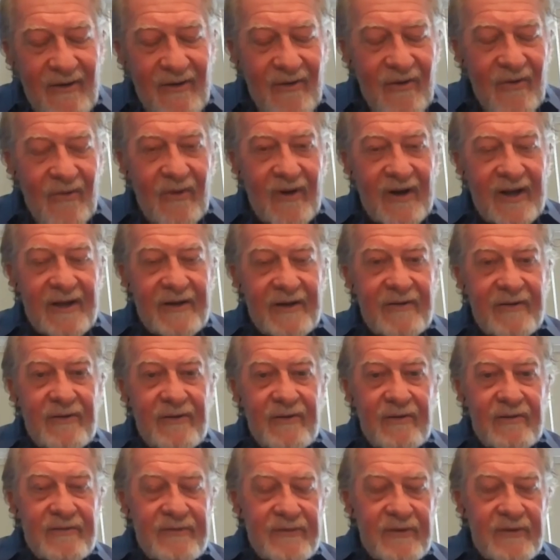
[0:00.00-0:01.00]
know what I
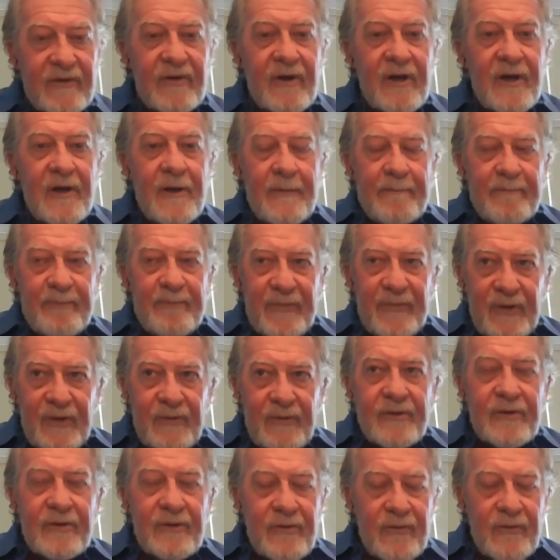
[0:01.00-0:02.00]
do. So you
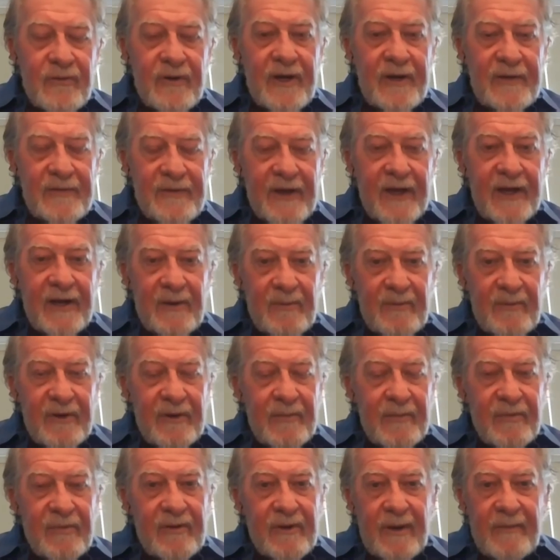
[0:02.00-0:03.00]
can create that in
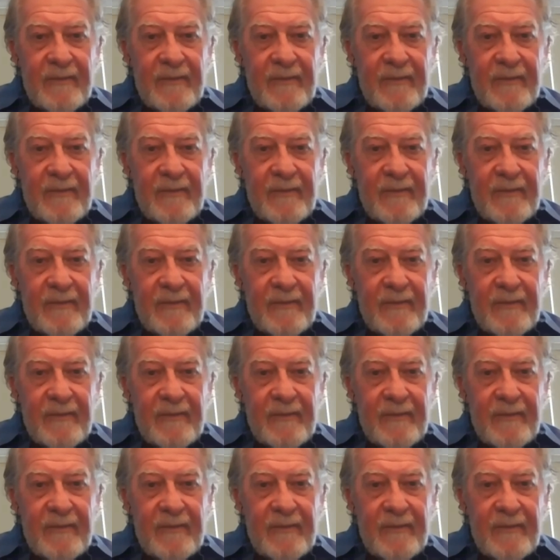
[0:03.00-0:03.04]
people.